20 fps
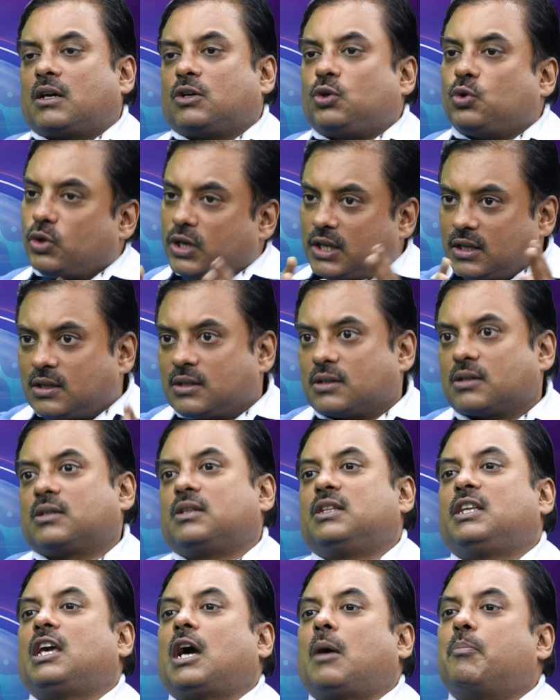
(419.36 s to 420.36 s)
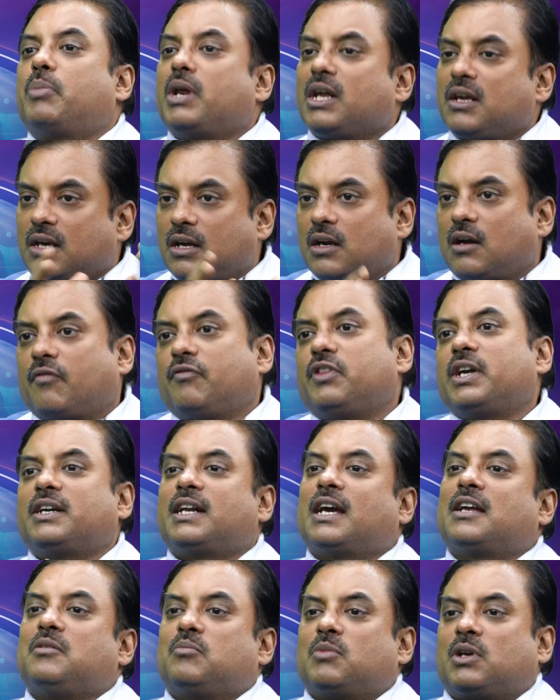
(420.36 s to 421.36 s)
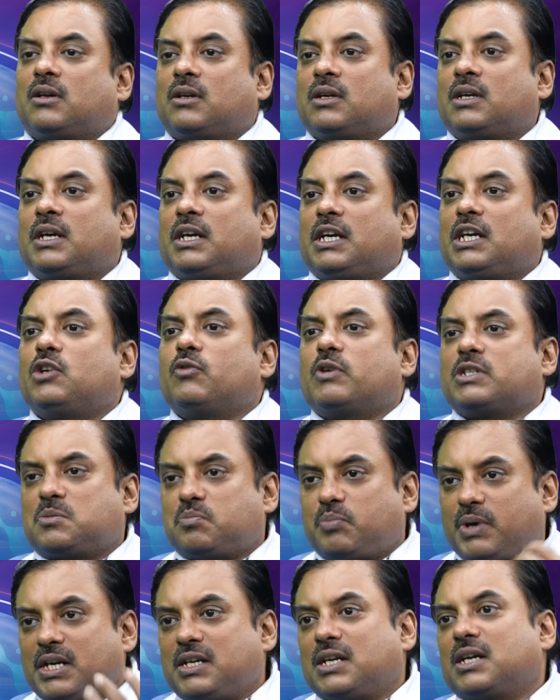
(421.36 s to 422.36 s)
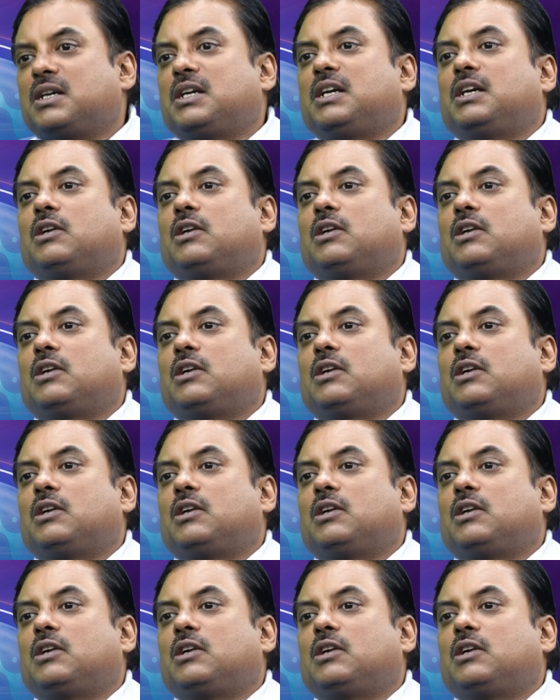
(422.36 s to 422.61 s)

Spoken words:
during the upbringing of that animal. It was beaten,